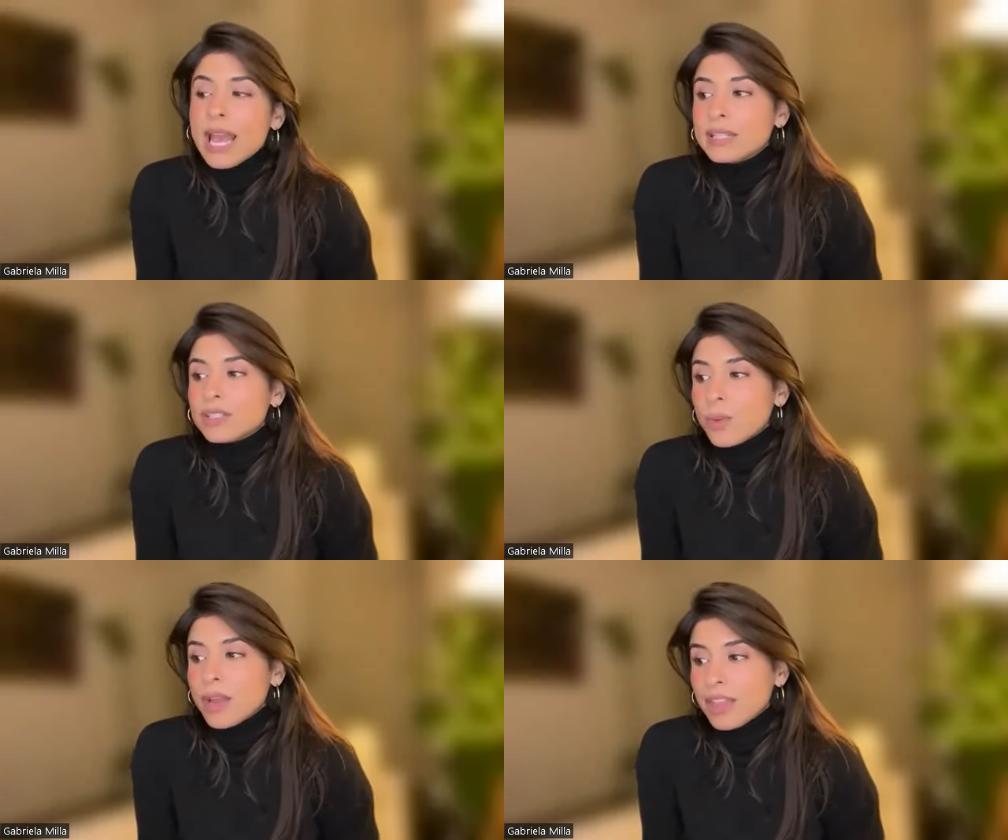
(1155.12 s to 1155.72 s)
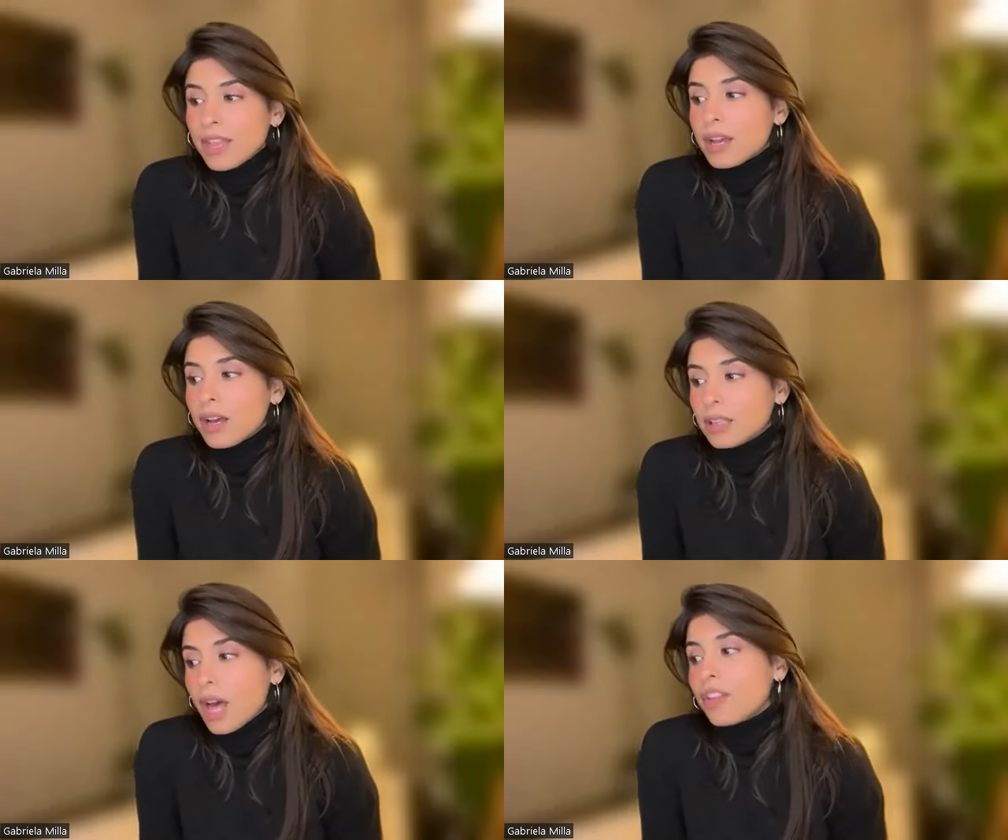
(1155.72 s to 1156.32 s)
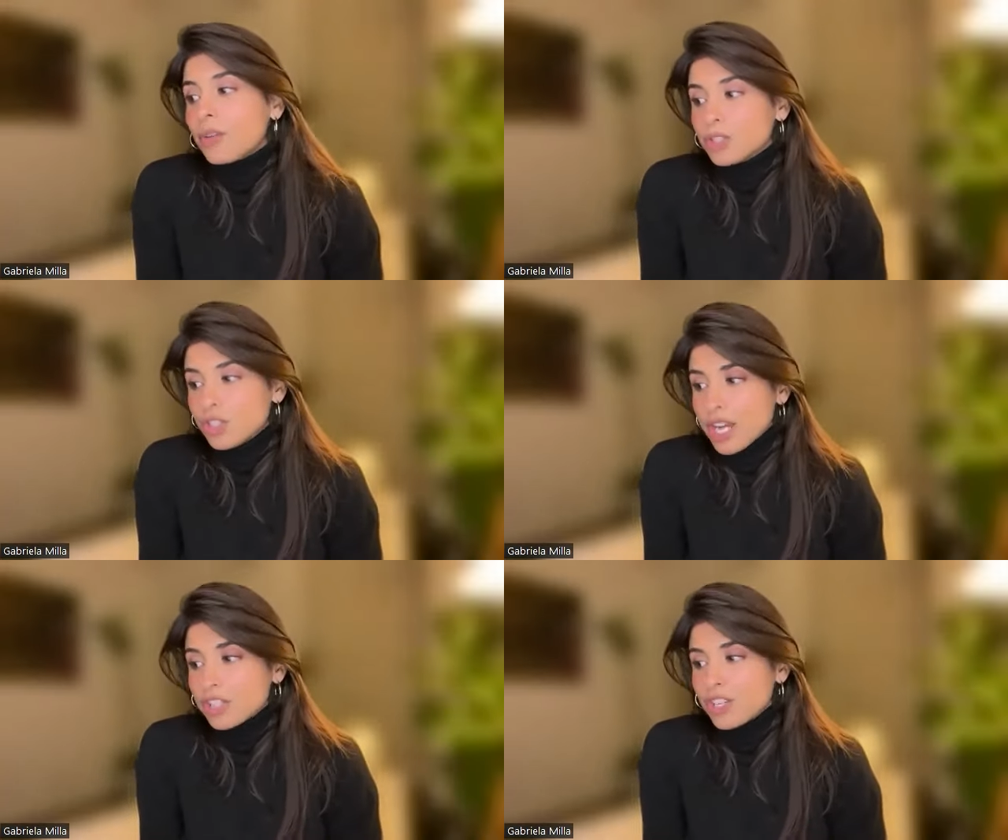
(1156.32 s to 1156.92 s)
and so i think a lot of the
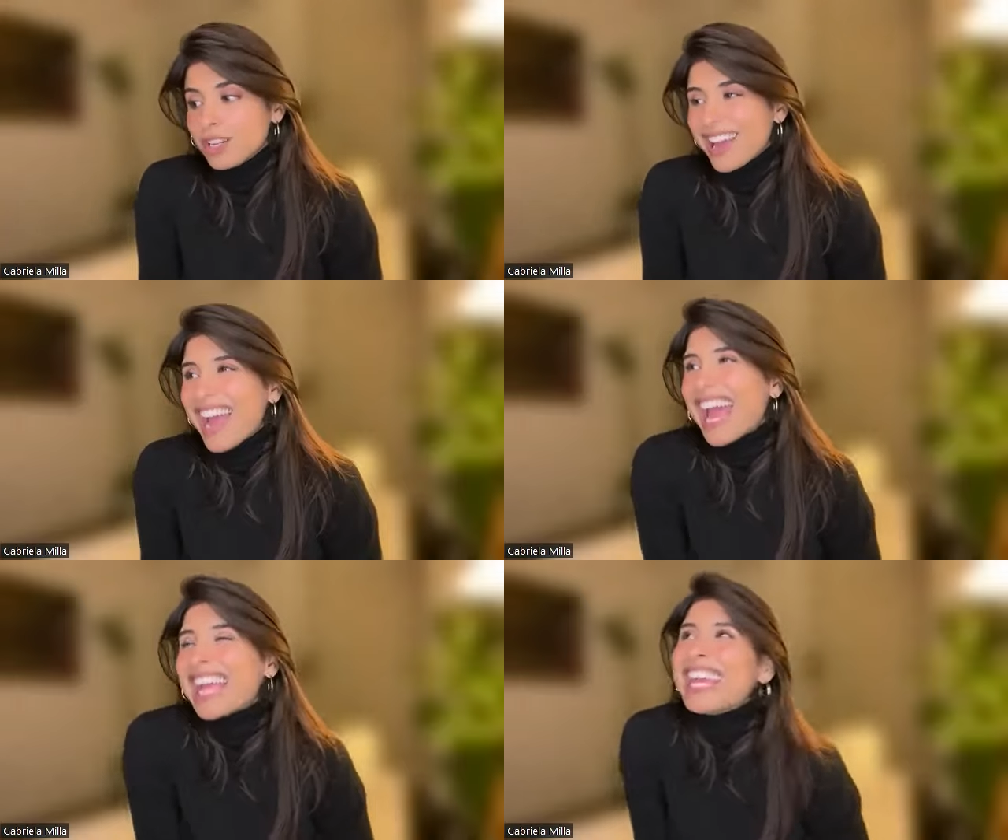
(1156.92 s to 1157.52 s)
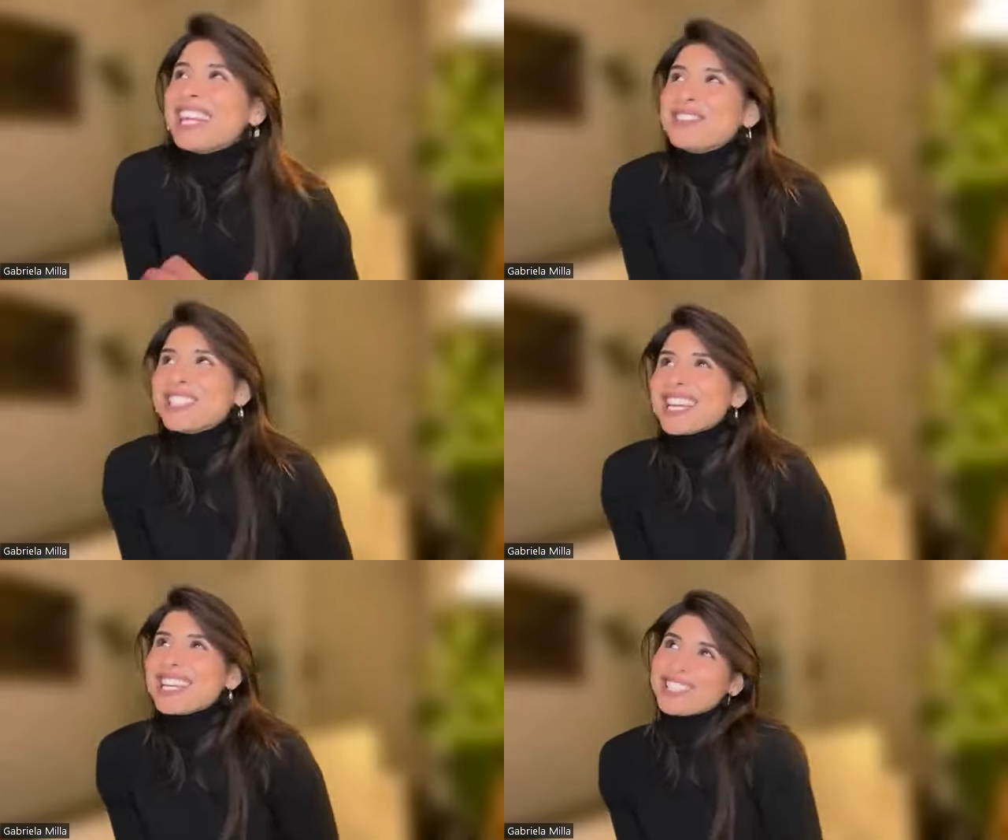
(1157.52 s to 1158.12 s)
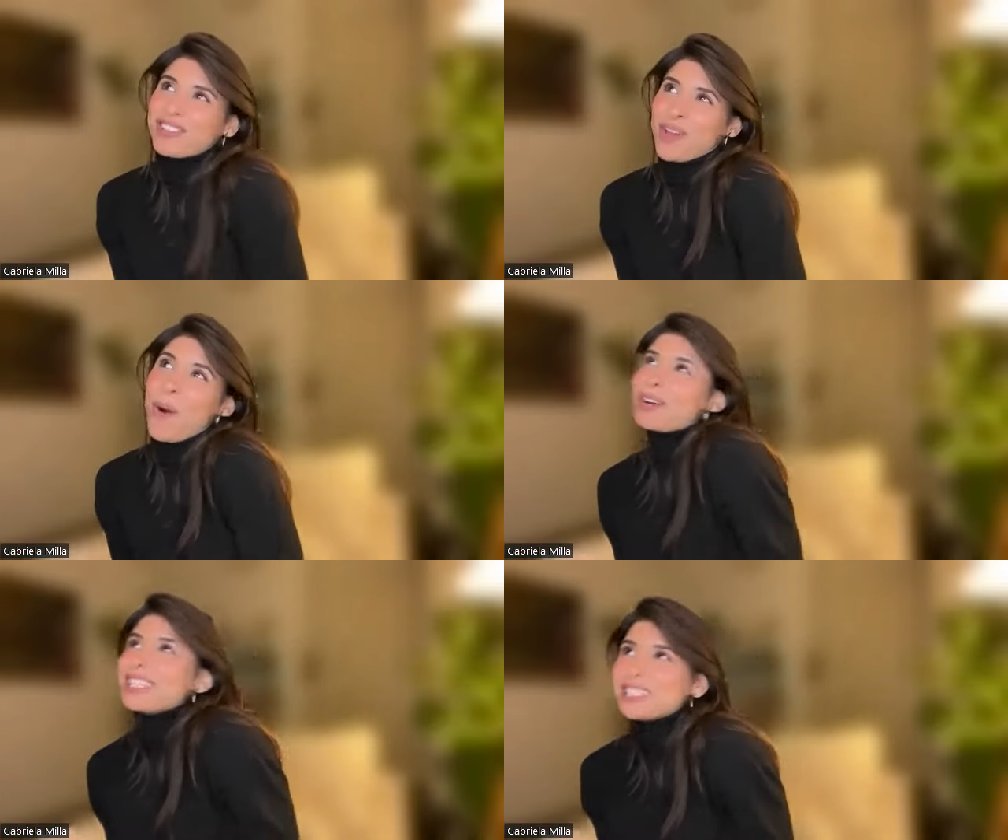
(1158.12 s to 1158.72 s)
rejection I, I can't even say it's like the
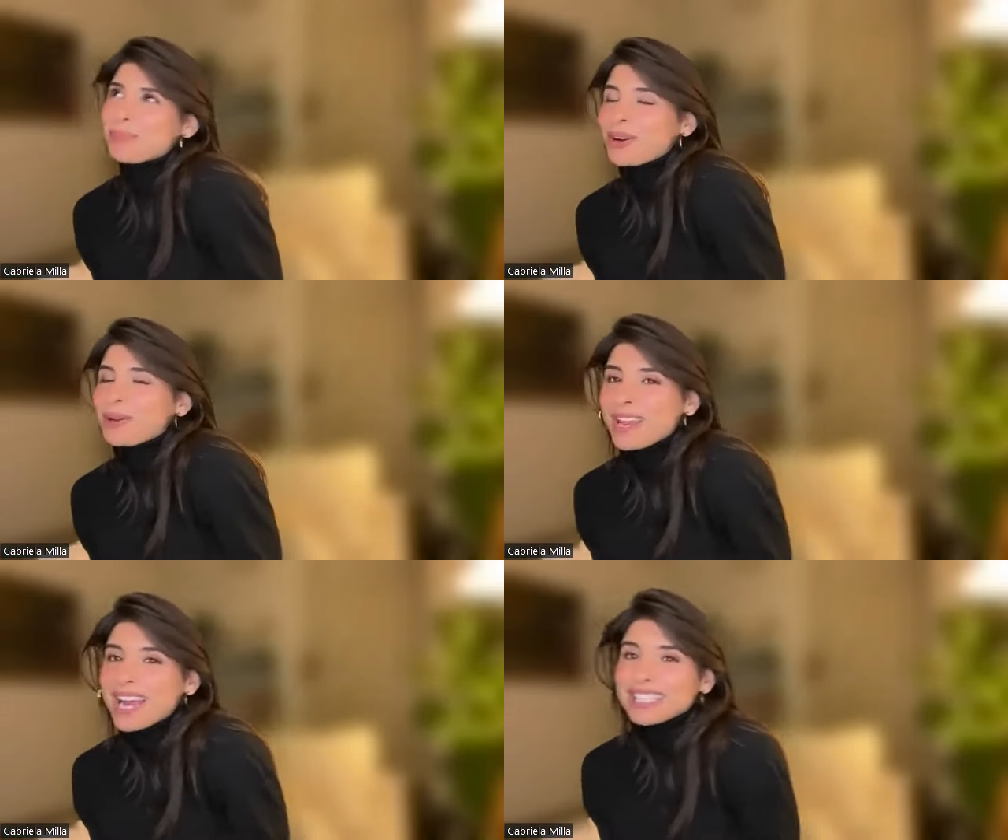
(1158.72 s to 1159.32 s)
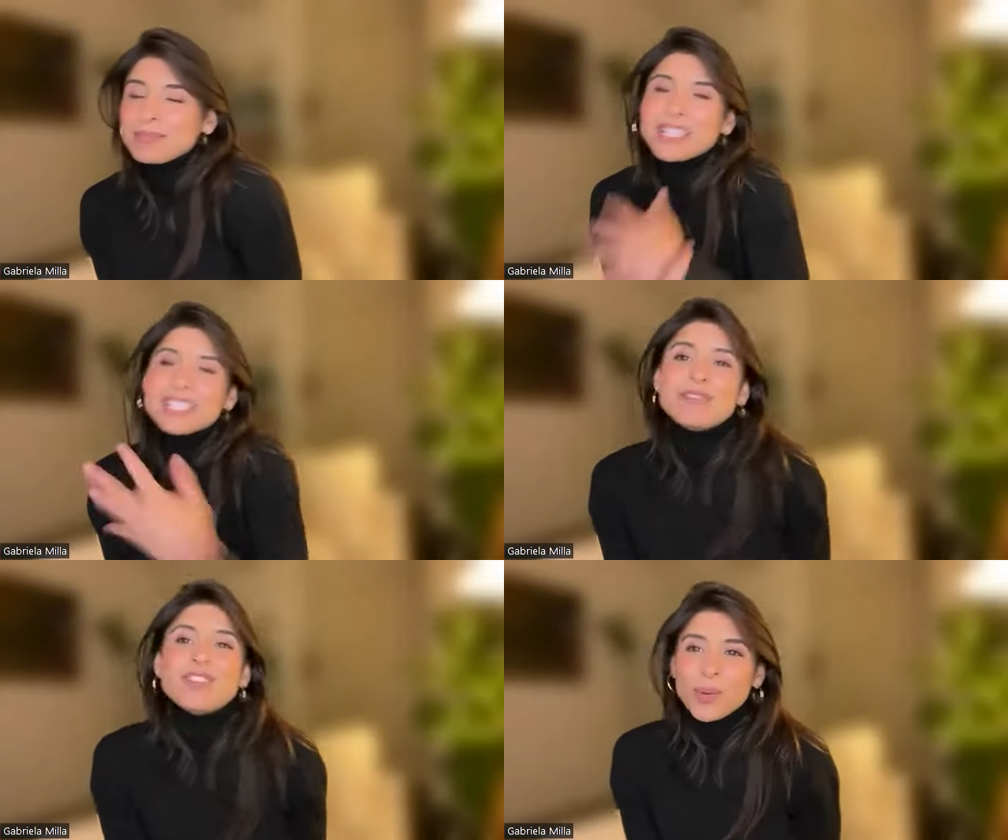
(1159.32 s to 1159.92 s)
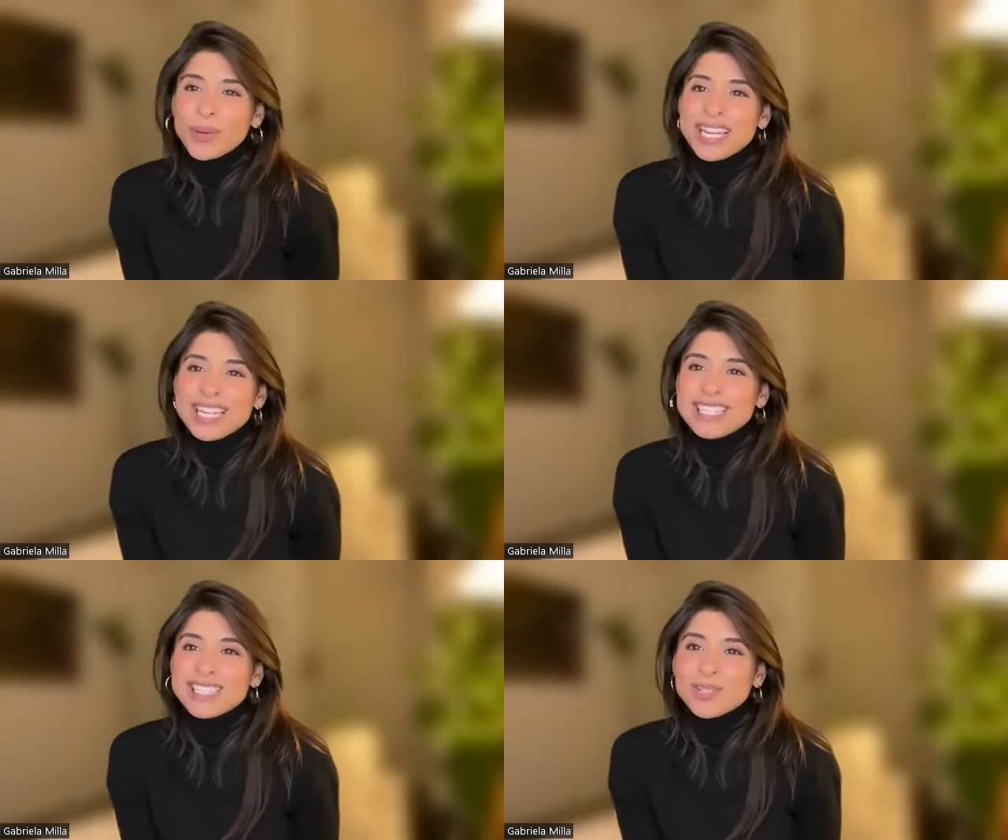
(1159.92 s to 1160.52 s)
hardest part about acting because even though it
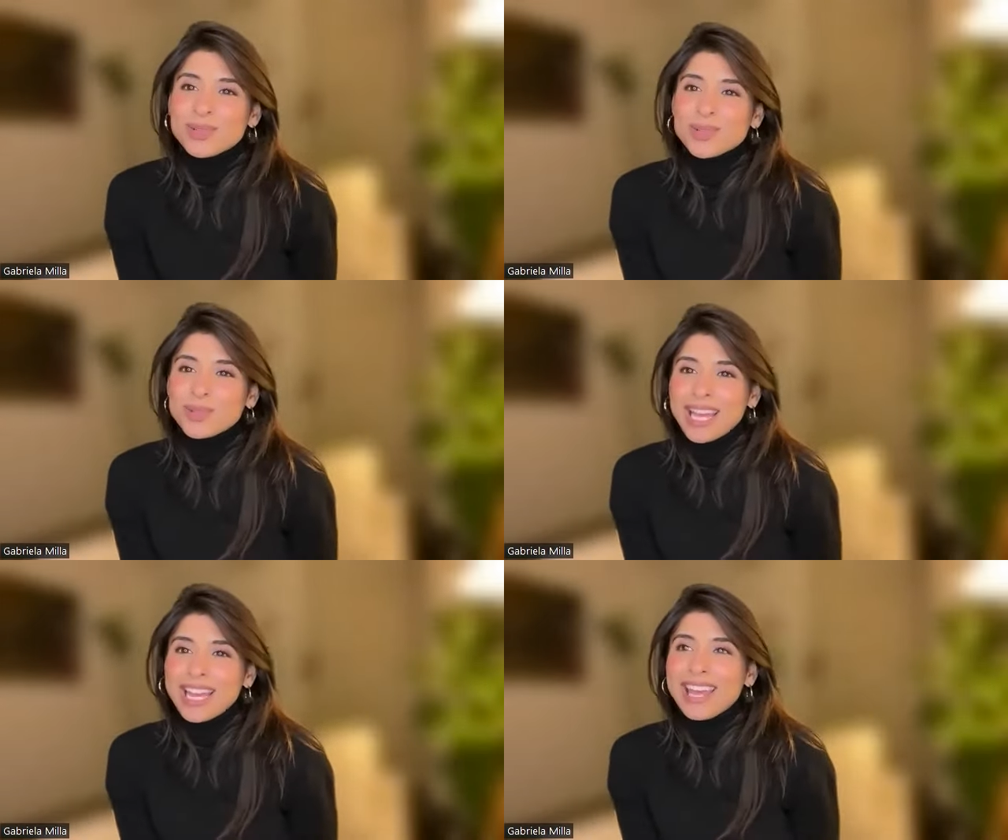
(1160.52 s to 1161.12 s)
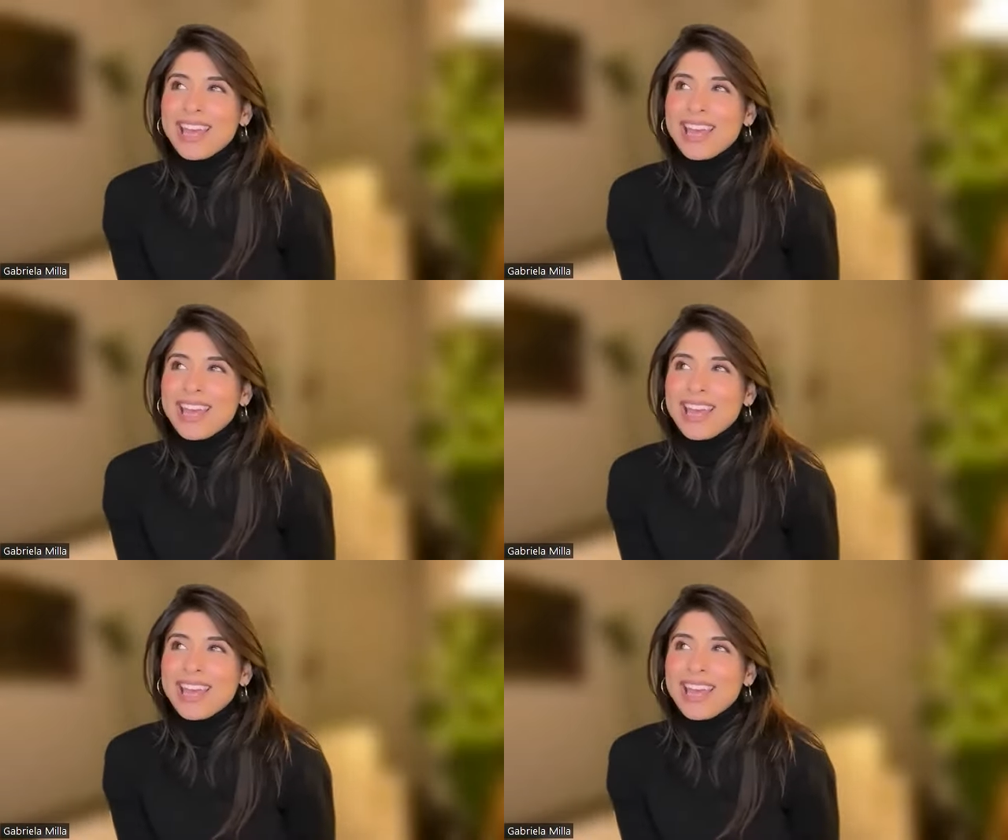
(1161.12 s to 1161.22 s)
is it's also like